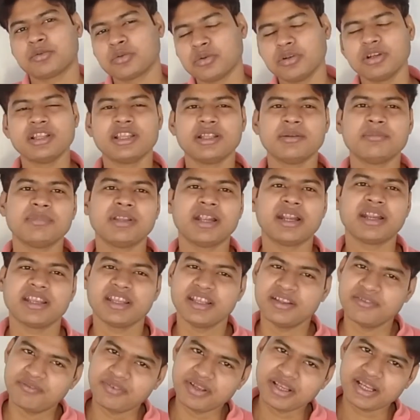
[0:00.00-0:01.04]
told them
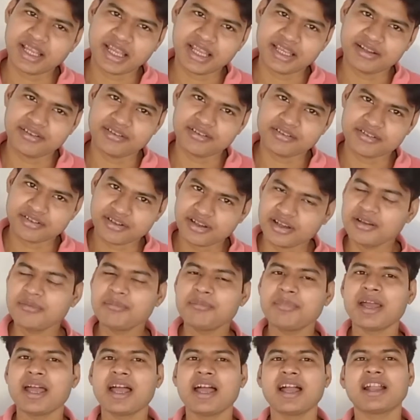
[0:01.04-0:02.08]
that when I
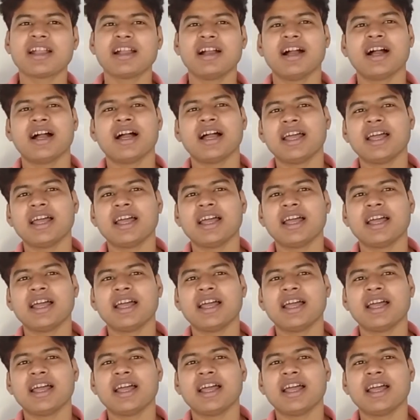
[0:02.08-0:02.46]
return back,